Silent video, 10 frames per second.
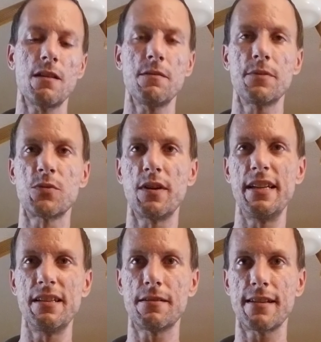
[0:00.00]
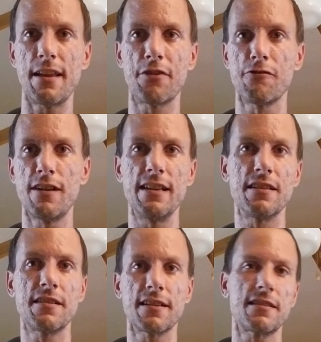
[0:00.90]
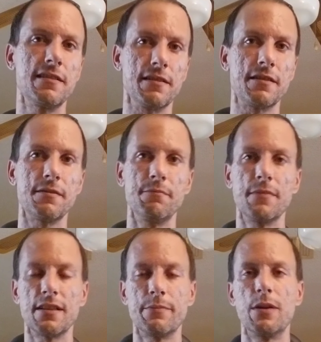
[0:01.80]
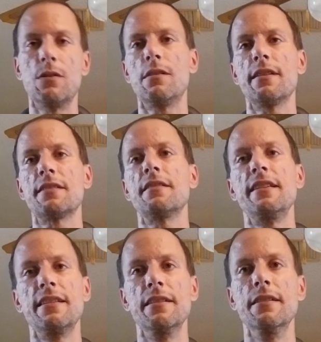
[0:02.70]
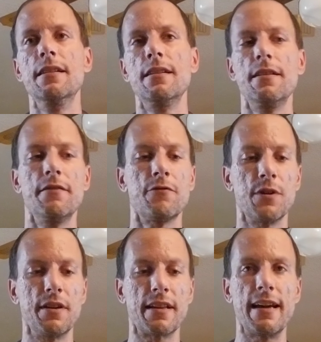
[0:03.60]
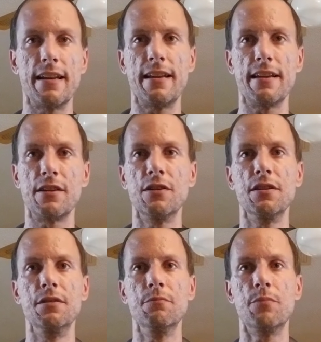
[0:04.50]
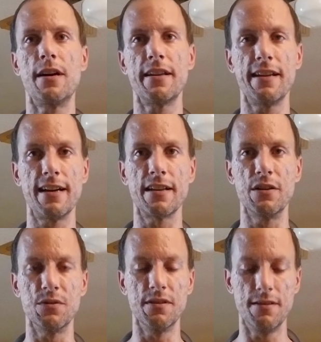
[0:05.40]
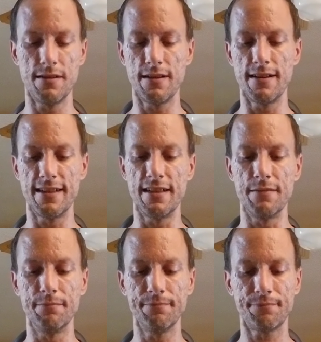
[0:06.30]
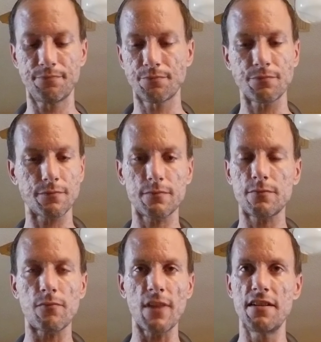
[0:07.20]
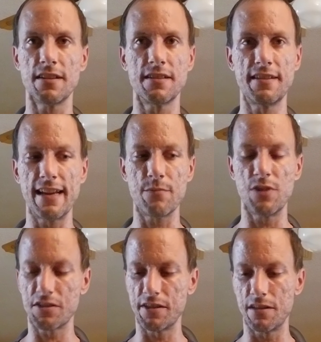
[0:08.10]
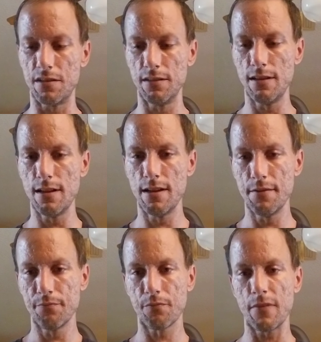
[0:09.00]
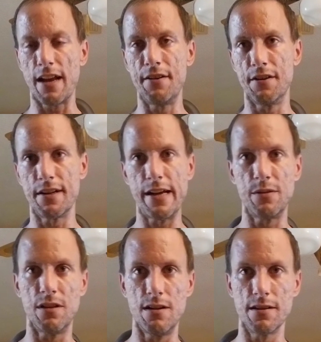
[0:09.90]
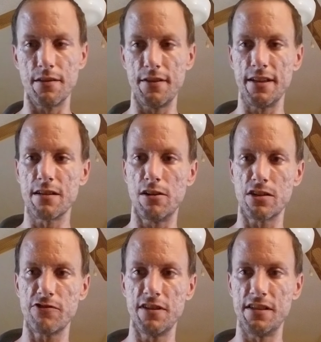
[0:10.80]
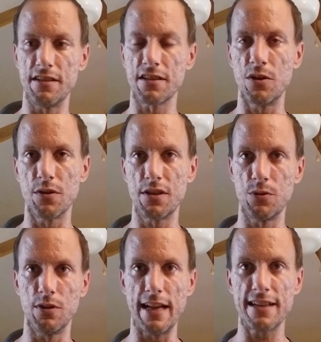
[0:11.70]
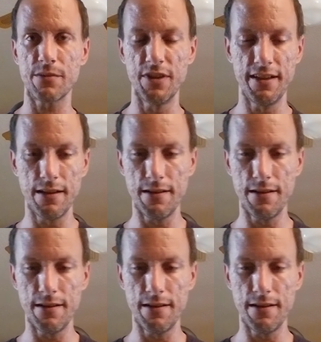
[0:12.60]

between, say, 3 and 6 hits is about all that's needed for you to get a good body high going. It doesn't take much at all. I don't know how long the cartridge is going to last me,